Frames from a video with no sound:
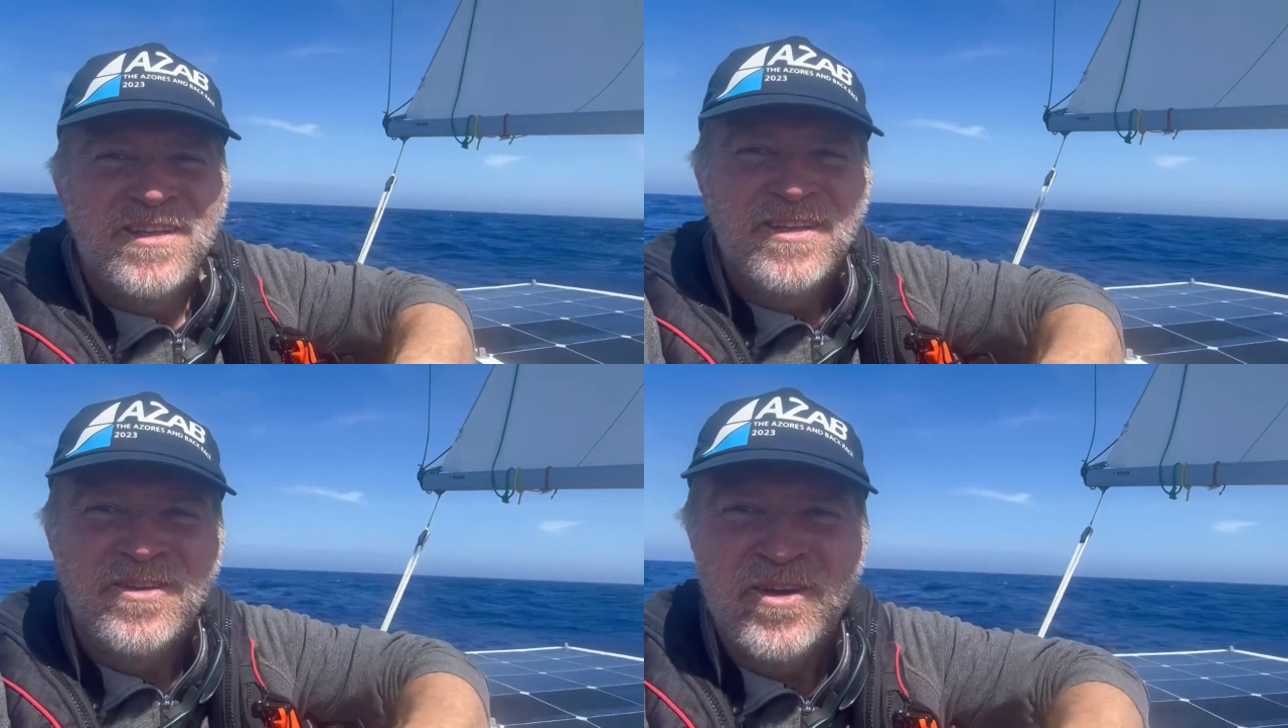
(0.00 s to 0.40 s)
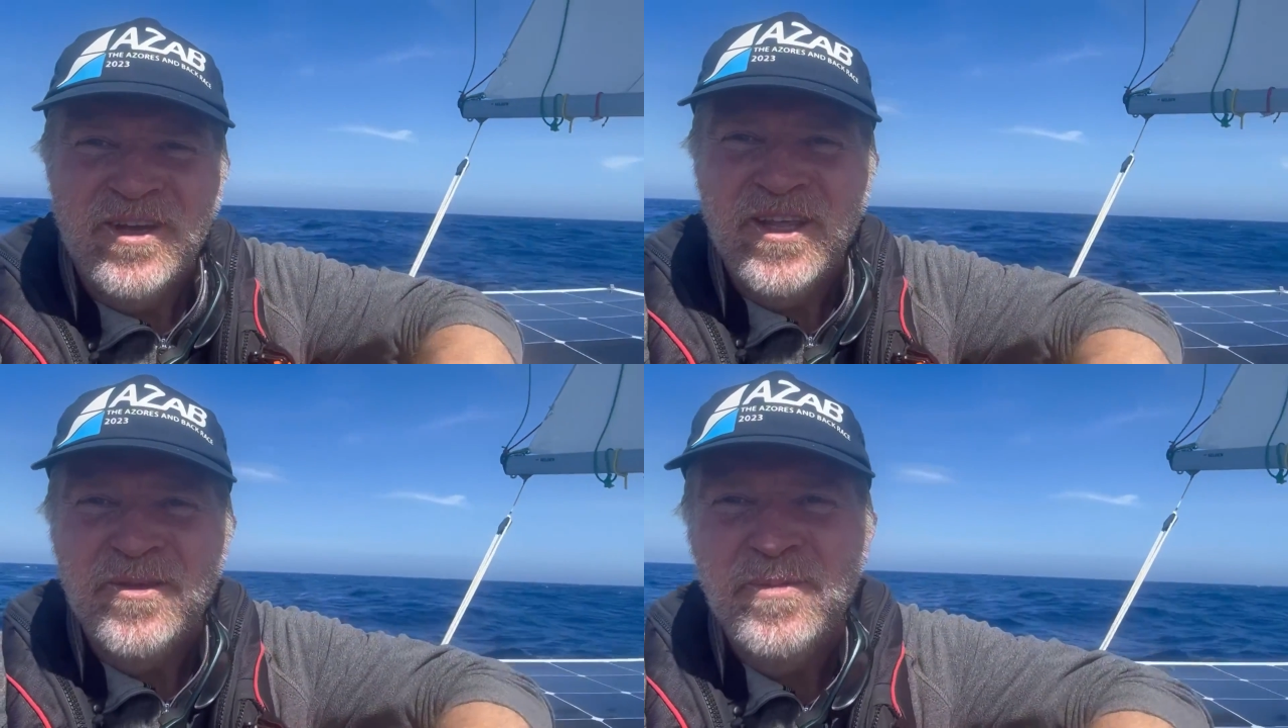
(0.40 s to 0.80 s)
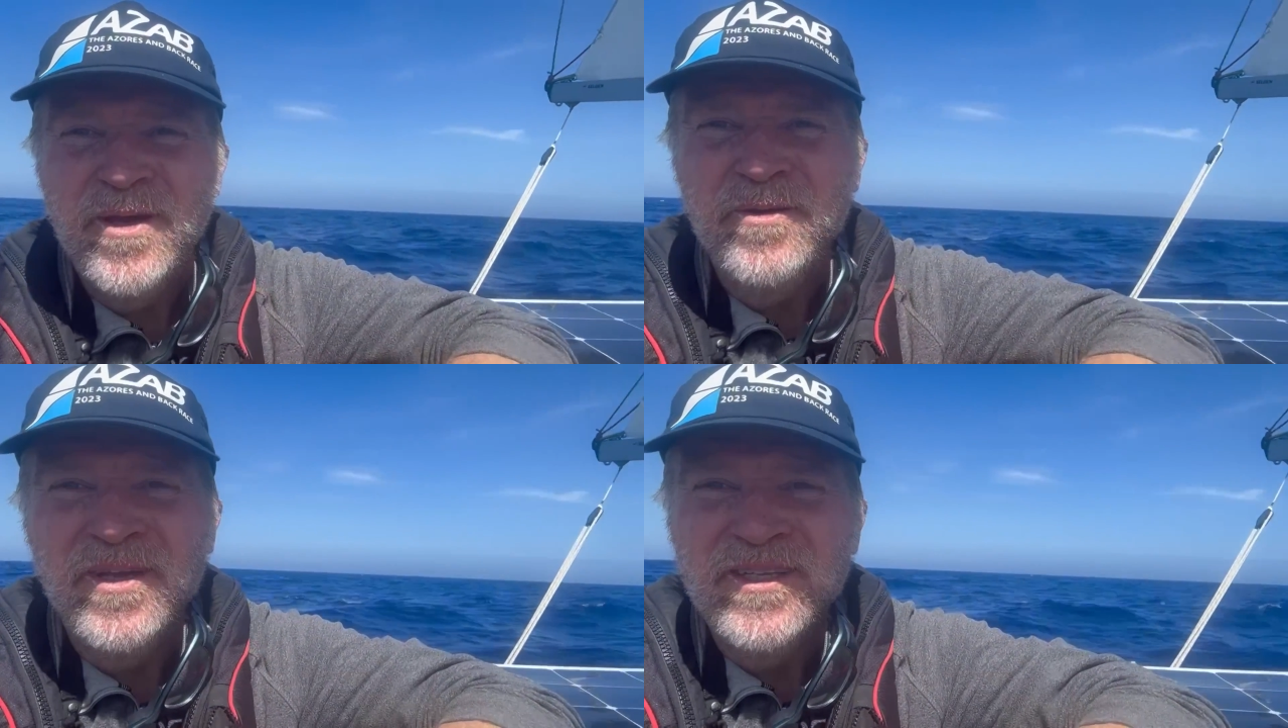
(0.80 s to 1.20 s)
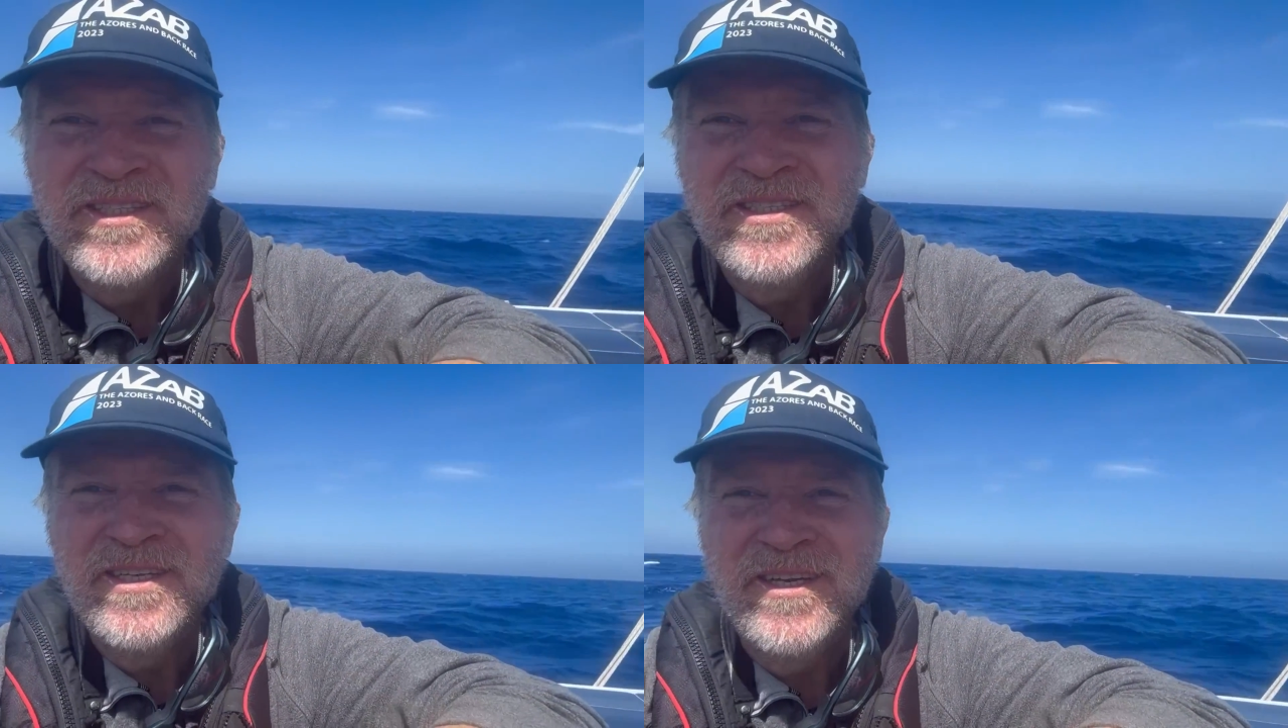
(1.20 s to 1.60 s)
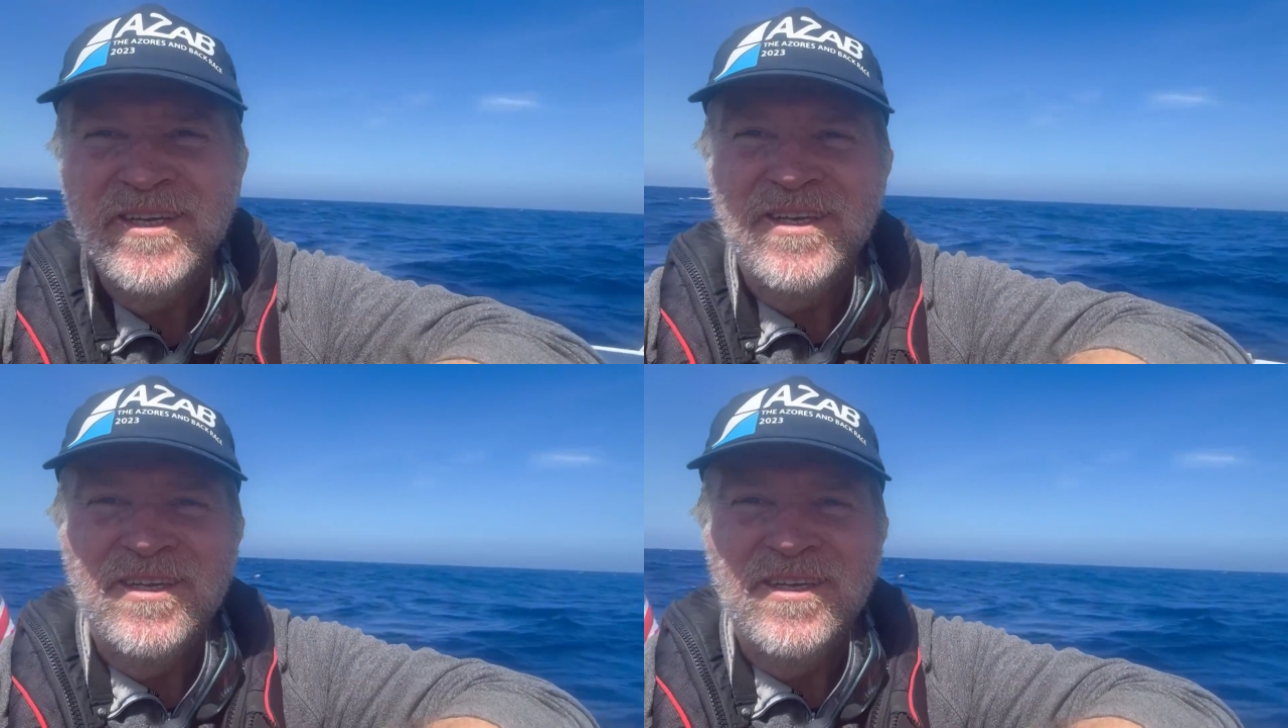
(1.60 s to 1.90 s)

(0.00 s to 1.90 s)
not another boat in sight.